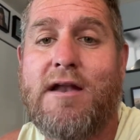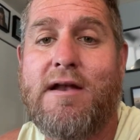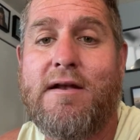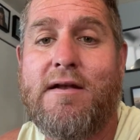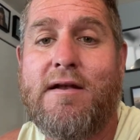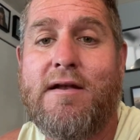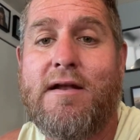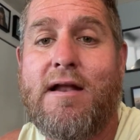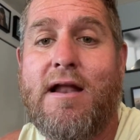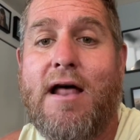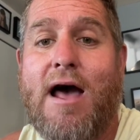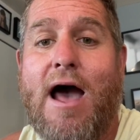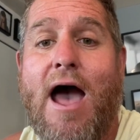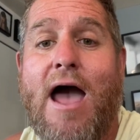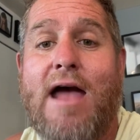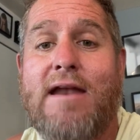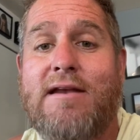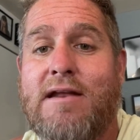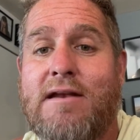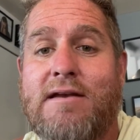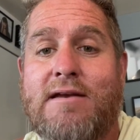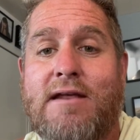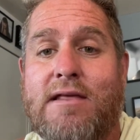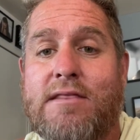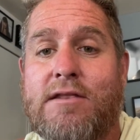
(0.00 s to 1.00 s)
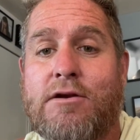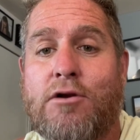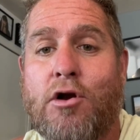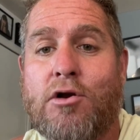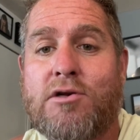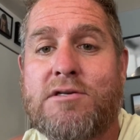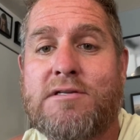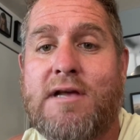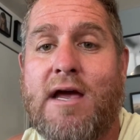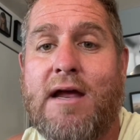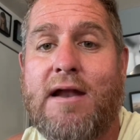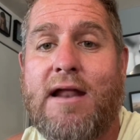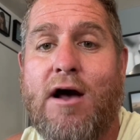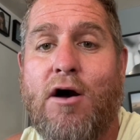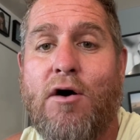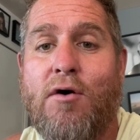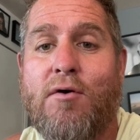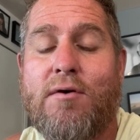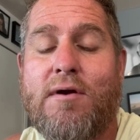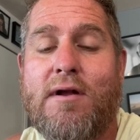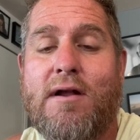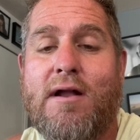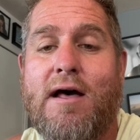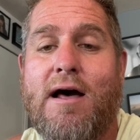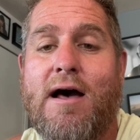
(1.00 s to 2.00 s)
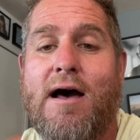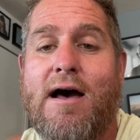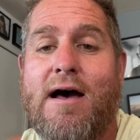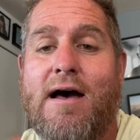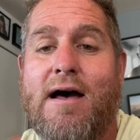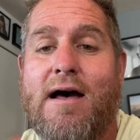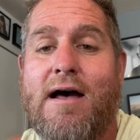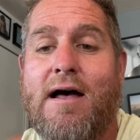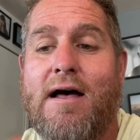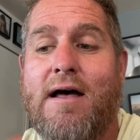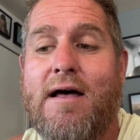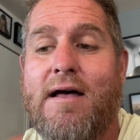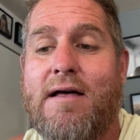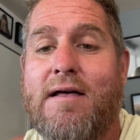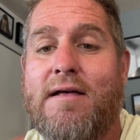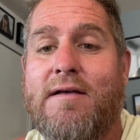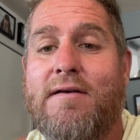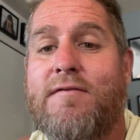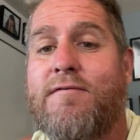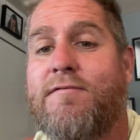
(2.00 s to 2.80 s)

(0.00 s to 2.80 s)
I didn't take the dark slide out for